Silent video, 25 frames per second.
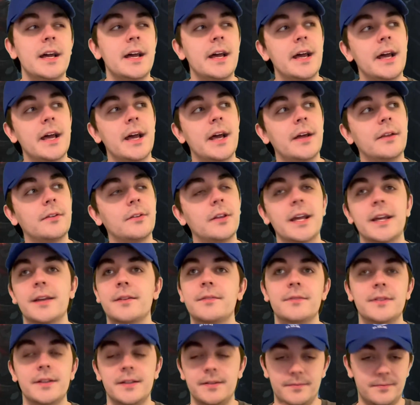And like
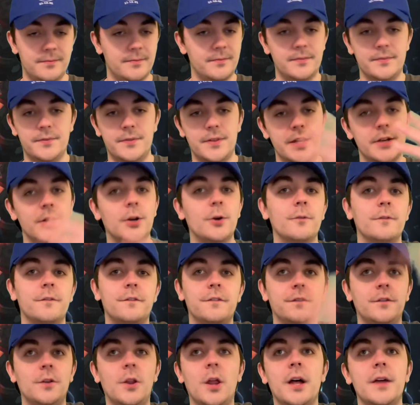they don't
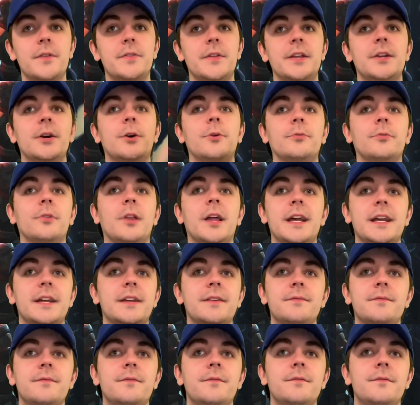fly. They don't
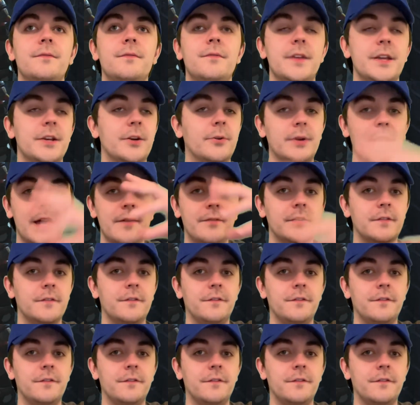like they don't have it